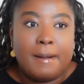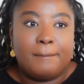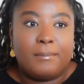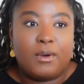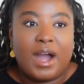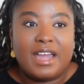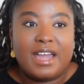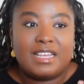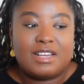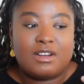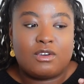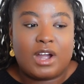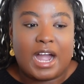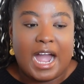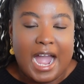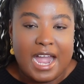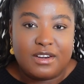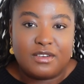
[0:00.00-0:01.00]
But I
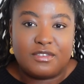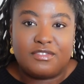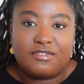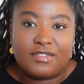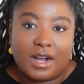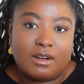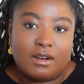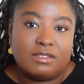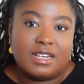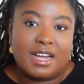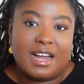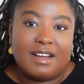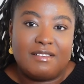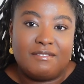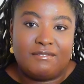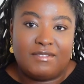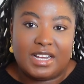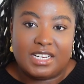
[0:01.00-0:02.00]
kind of found
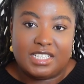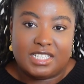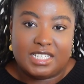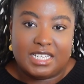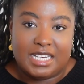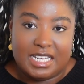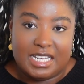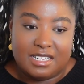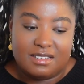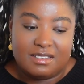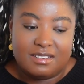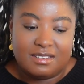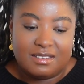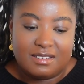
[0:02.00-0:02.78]
Evangeline.